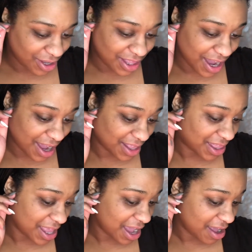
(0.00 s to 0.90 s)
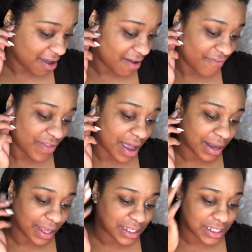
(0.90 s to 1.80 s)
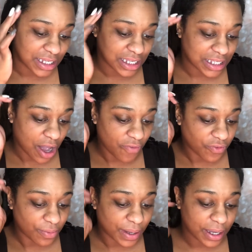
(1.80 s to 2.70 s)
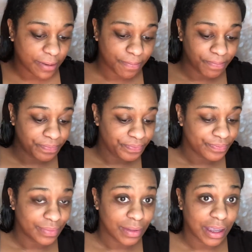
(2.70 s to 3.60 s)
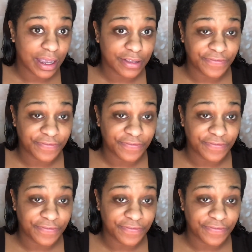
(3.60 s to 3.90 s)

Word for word: Anything I could think of that, like, sticks out for me is